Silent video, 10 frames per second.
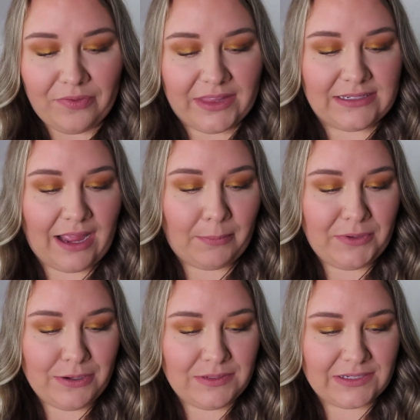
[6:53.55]
The top
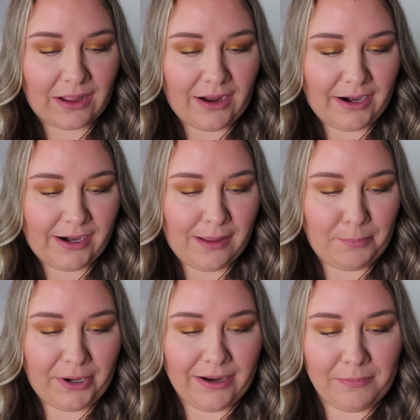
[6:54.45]
notes are
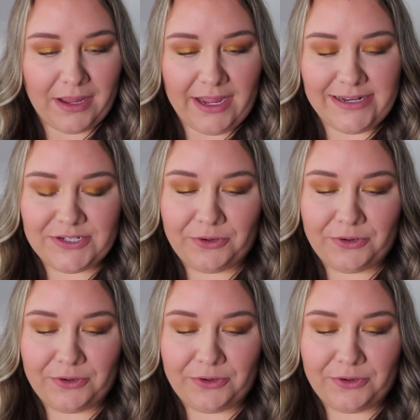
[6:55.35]
bergamot,